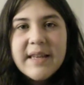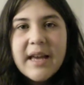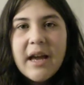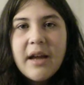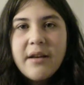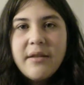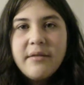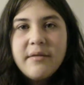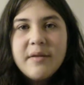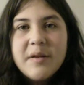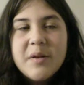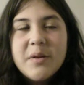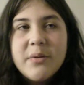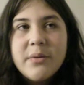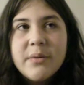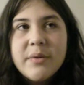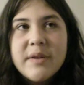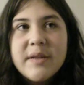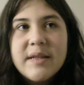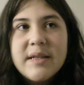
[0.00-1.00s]
sad
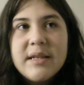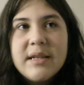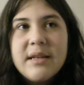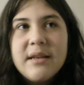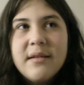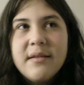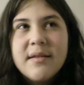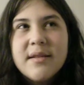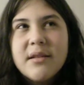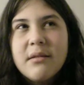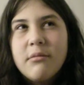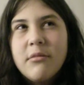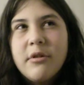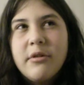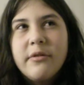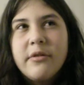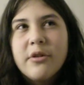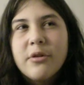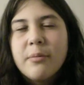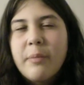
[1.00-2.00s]
to see some
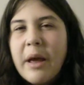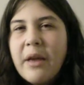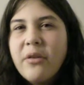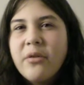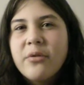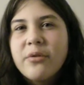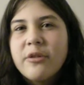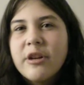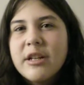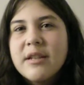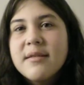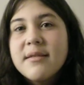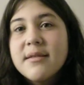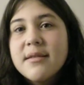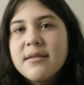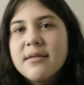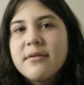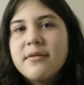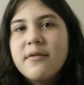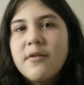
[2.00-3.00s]
of your best
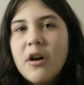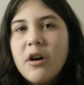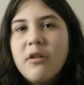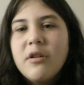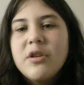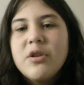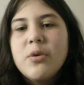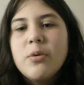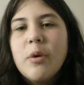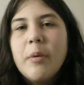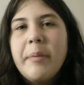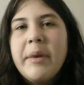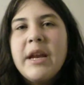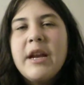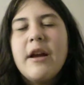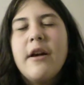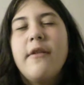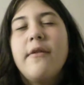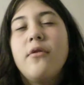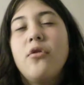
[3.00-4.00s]
friends fall into a
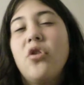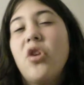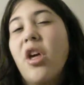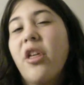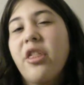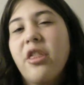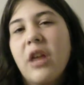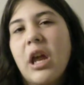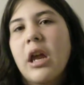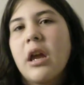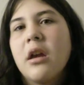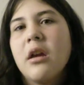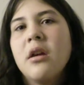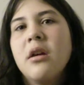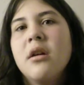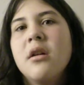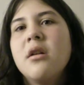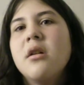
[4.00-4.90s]
pit of nothing